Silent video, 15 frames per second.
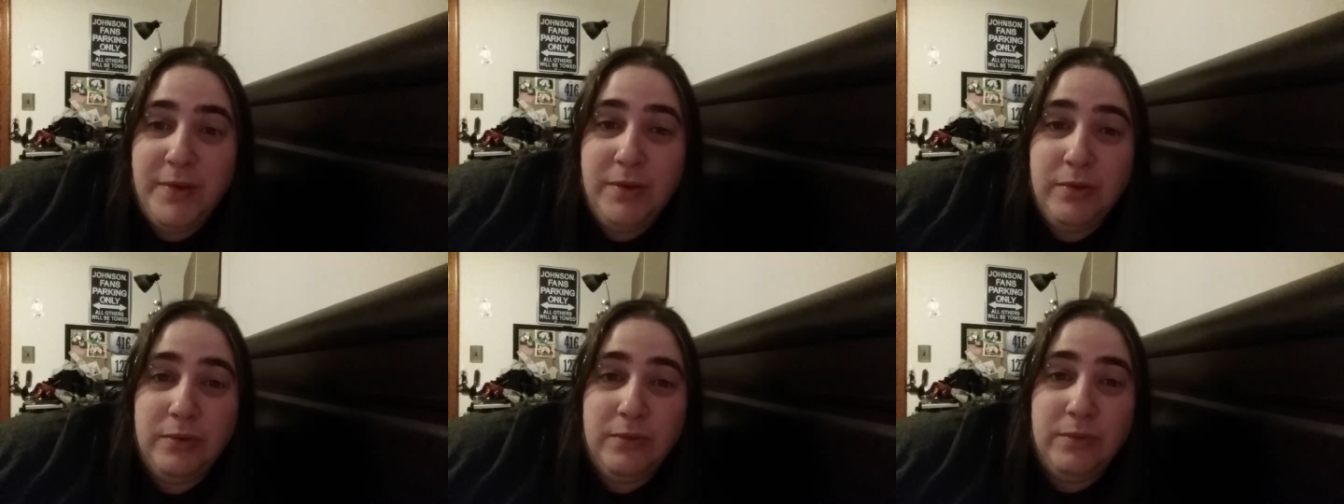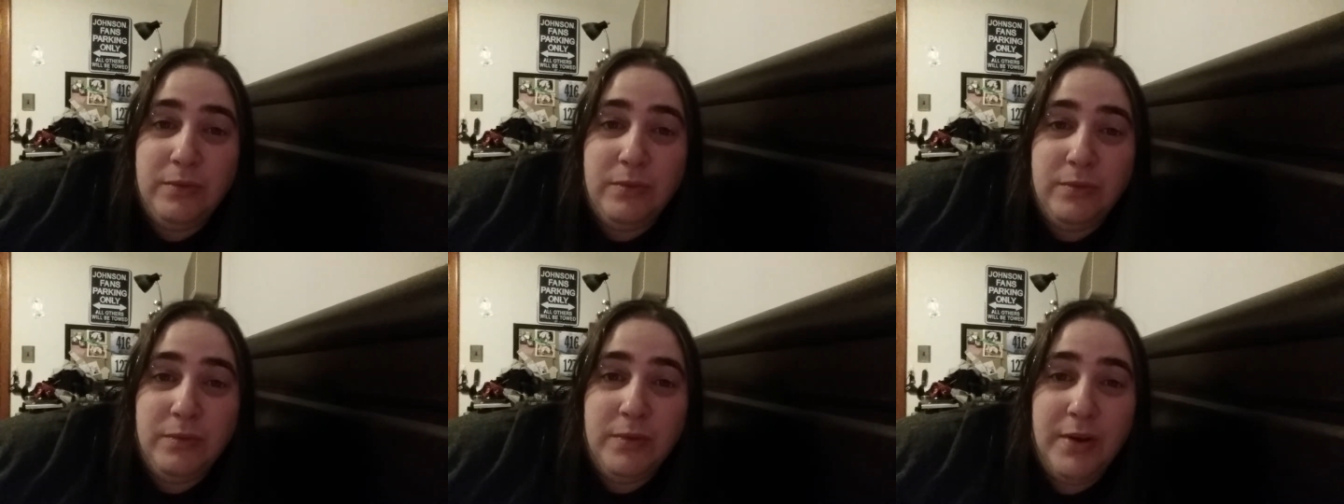
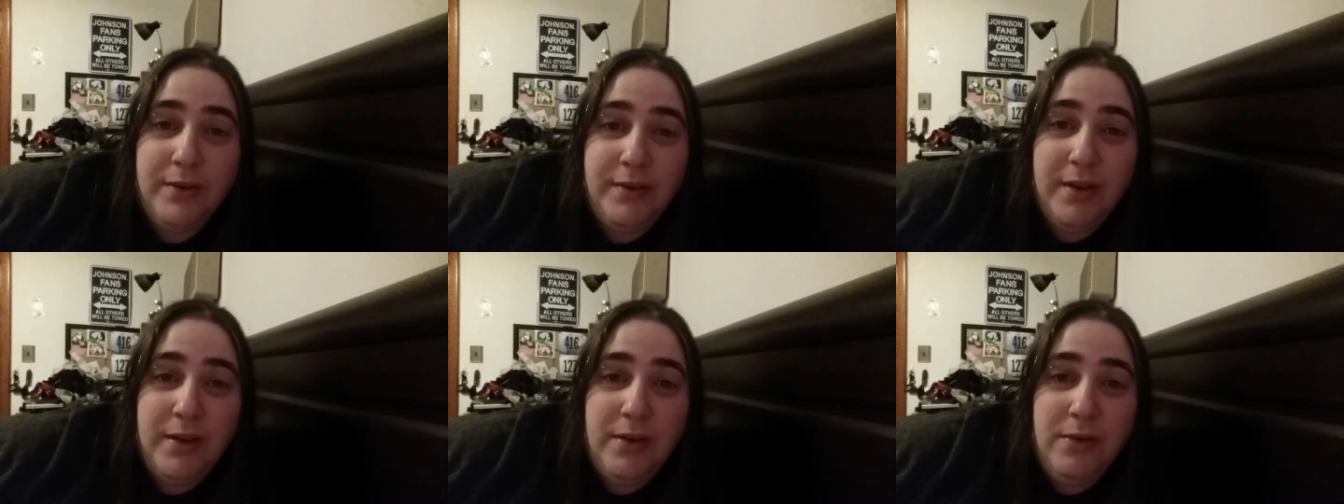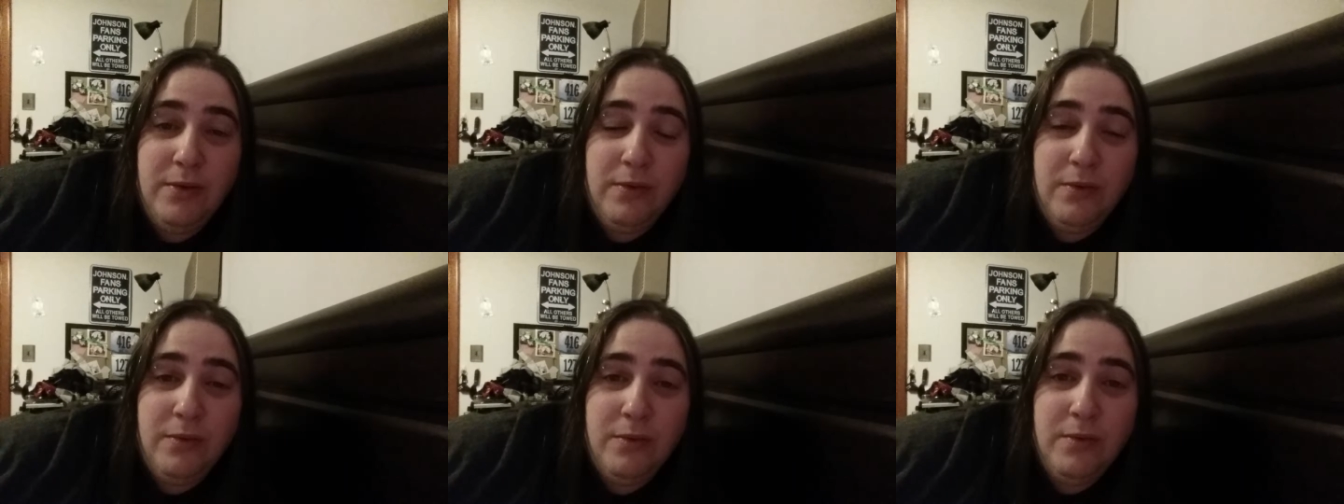to
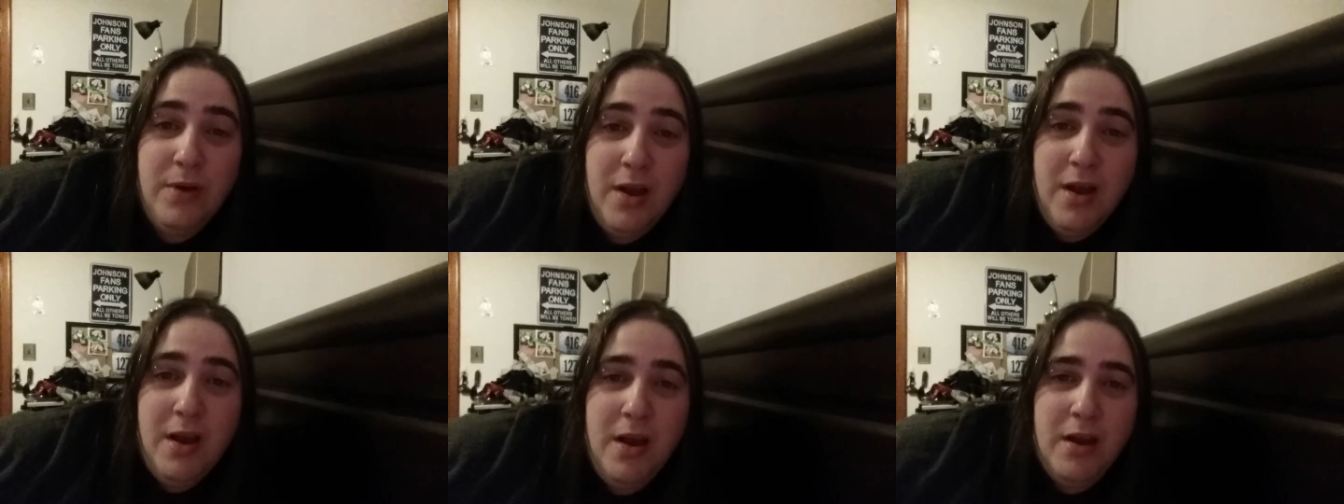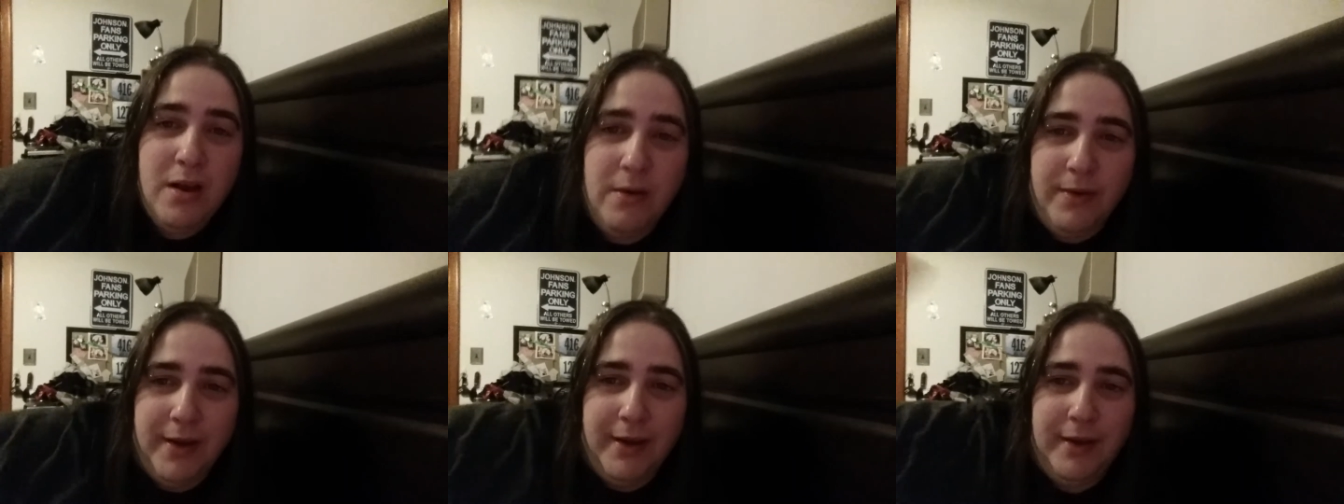continue
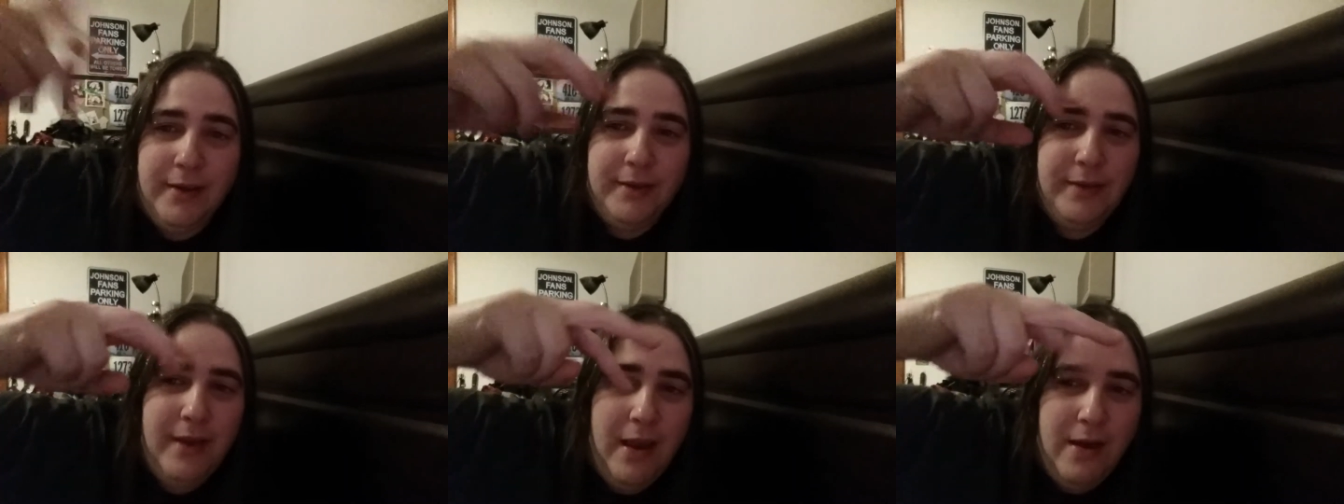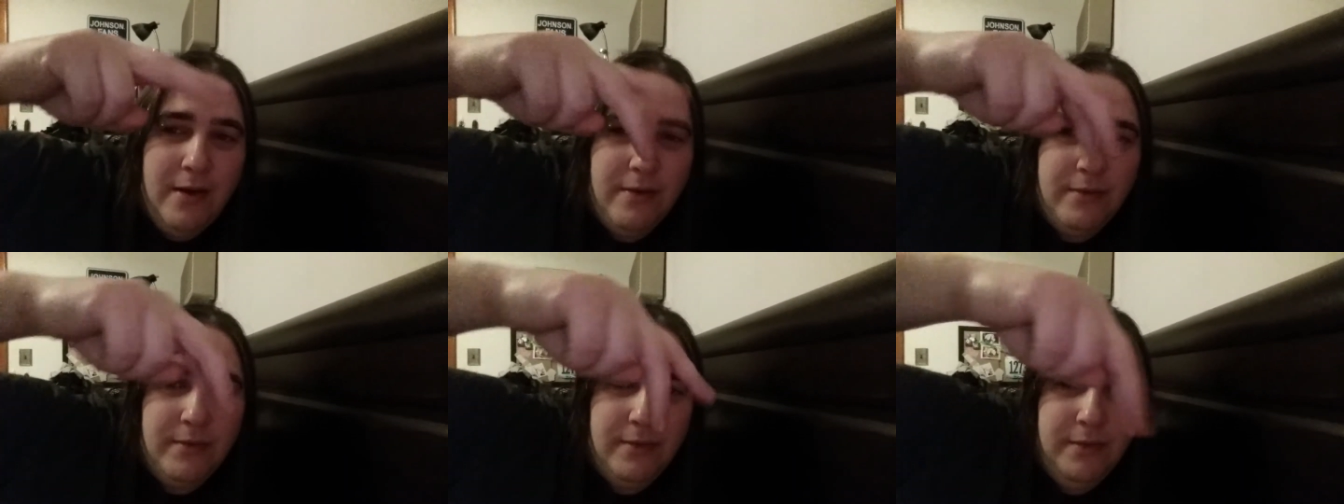going
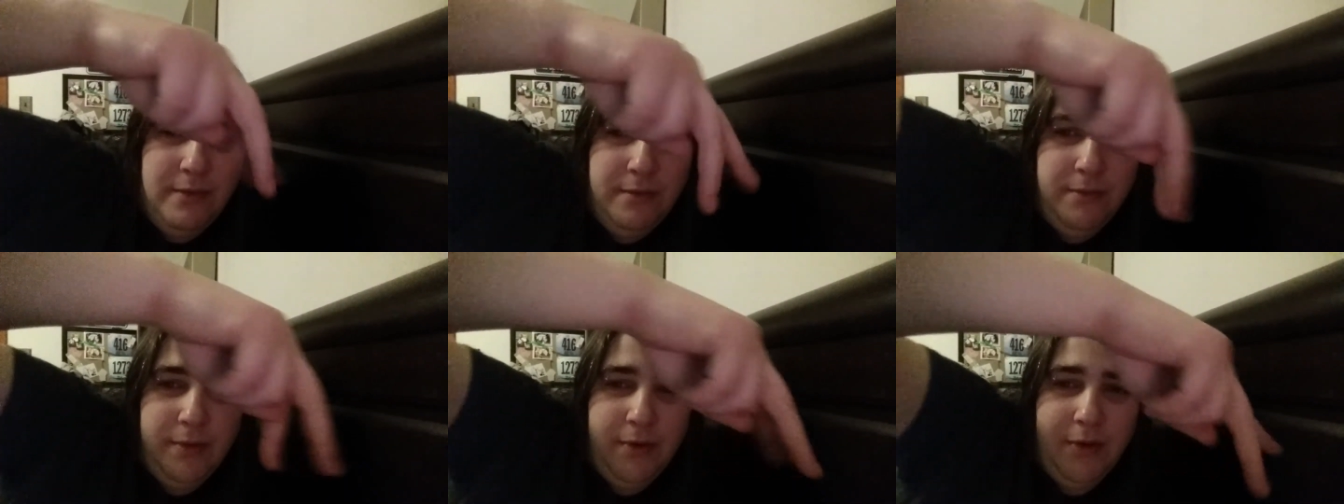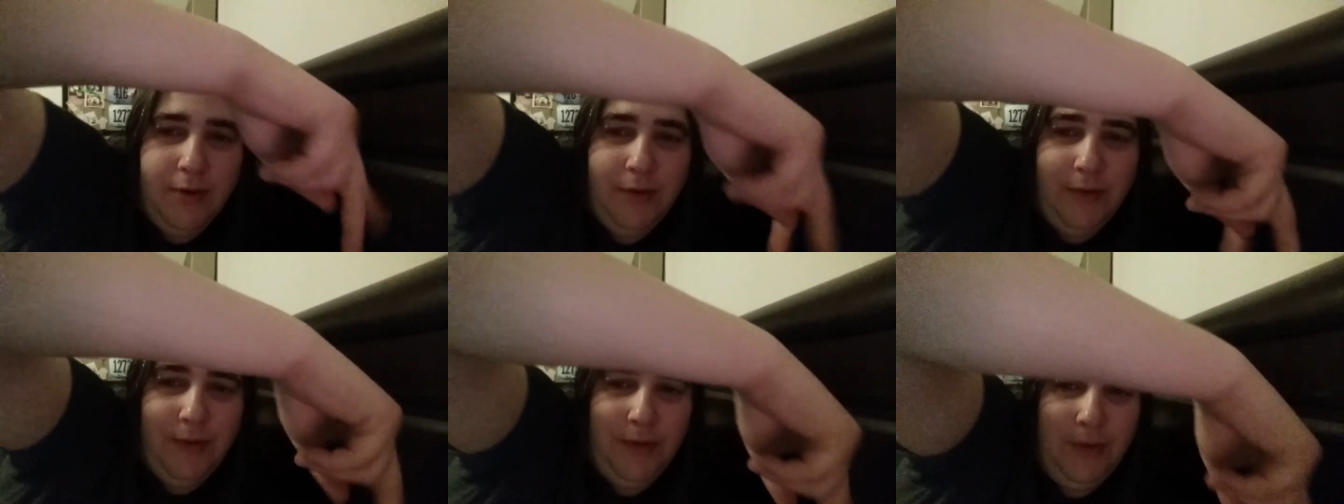
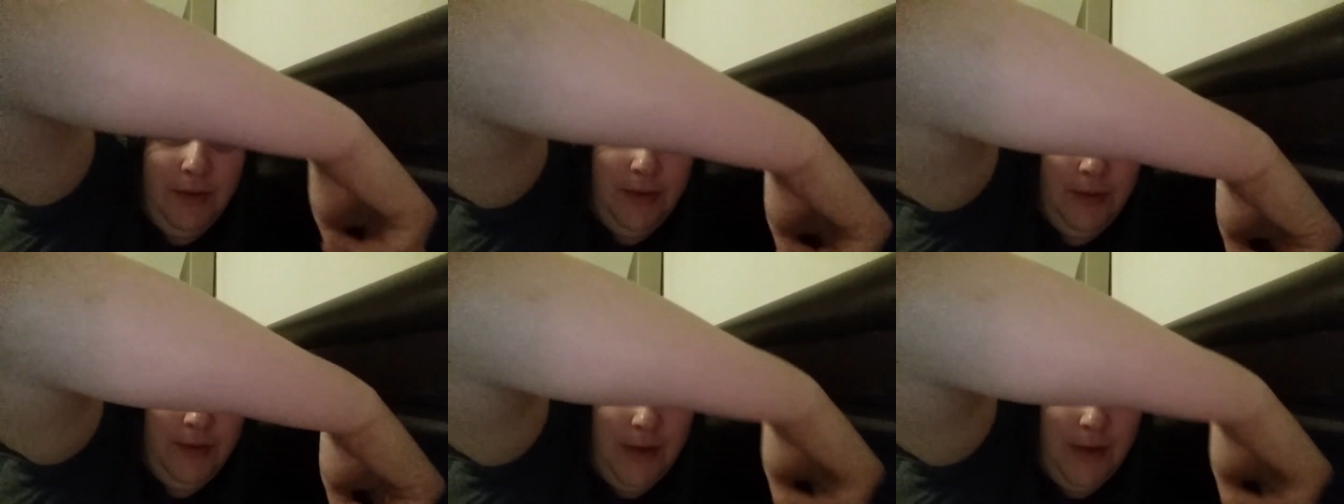downwards.